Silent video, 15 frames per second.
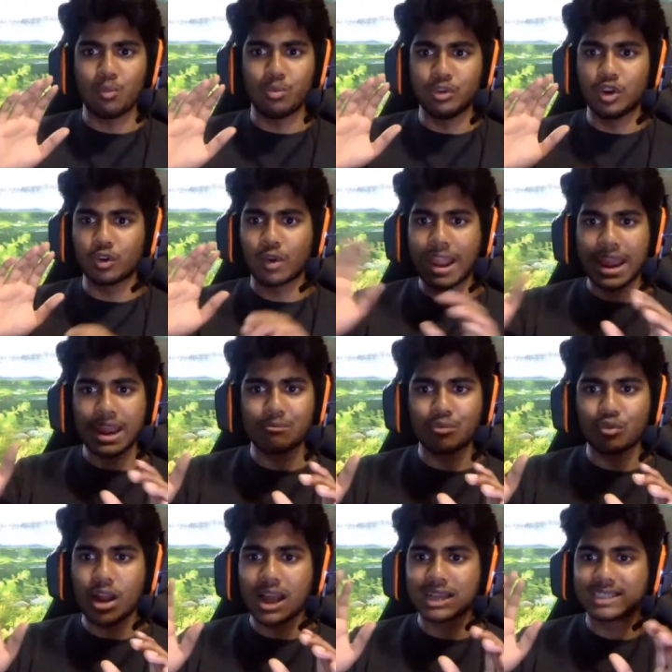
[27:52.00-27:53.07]
grand
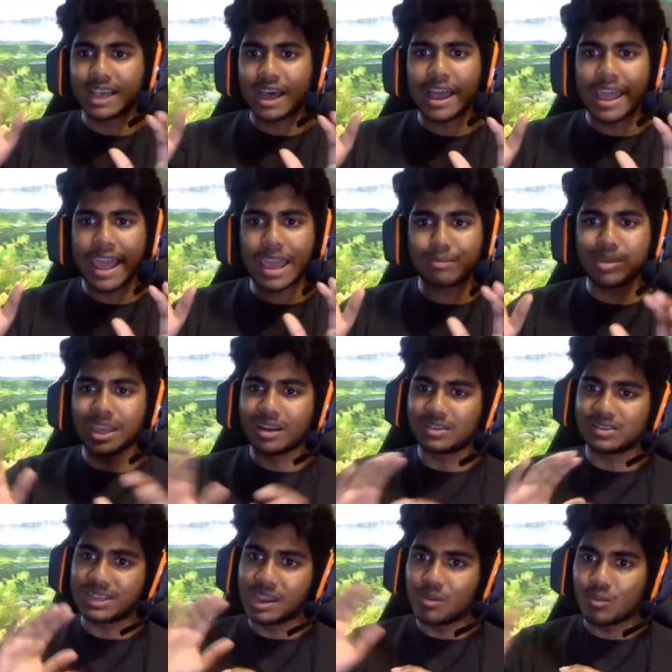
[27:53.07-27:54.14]
prize
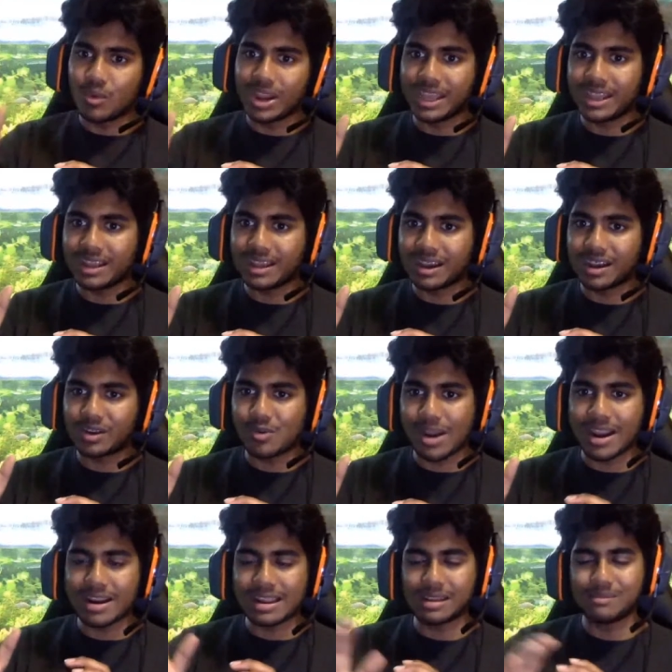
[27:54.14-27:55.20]
IAPLC winning
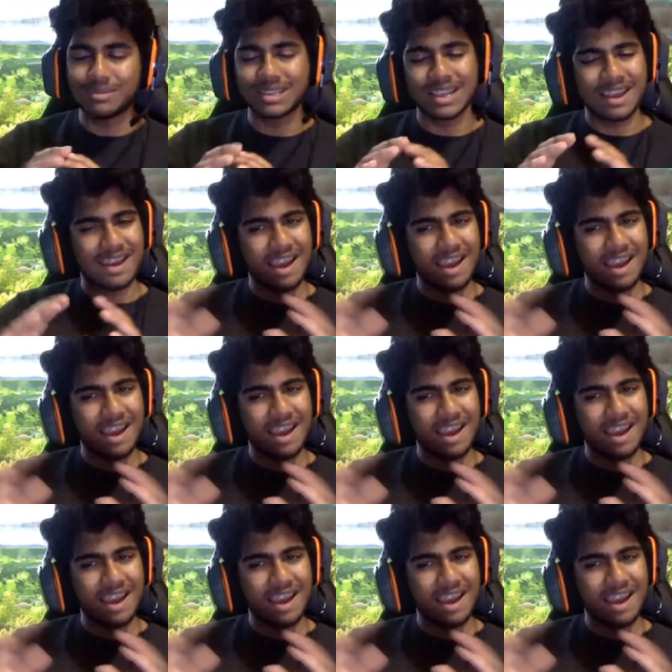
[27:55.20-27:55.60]
aquariums,